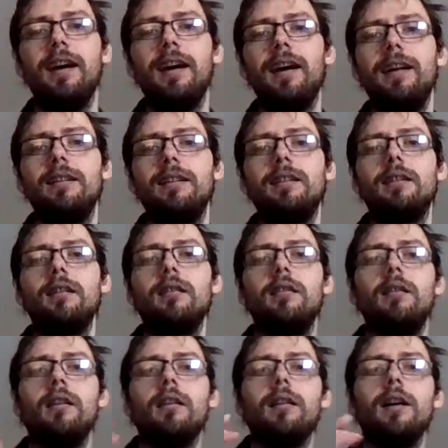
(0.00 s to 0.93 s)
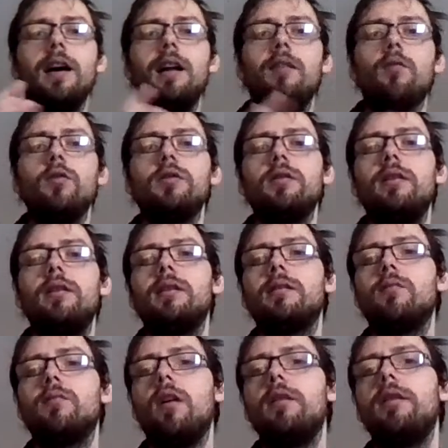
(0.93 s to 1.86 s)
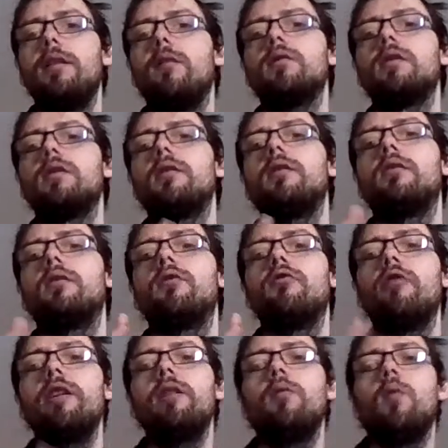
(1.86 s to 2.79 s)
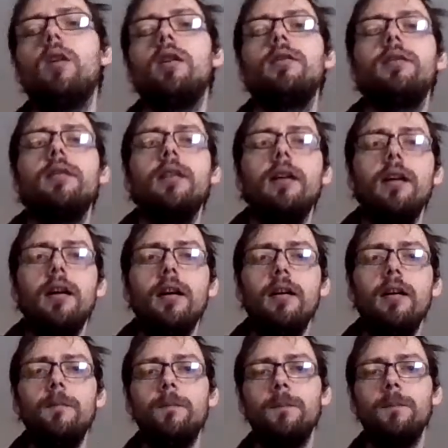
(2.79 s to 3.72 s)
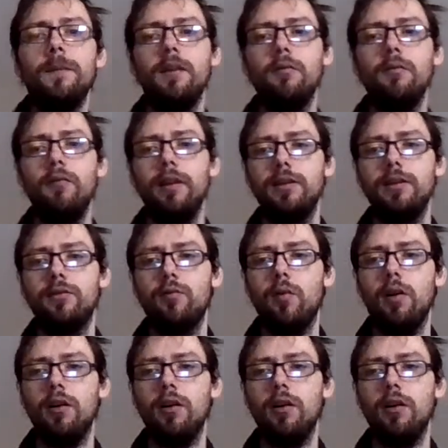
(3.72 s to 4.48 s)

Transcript: and the color wasn't this one, it was a green one, which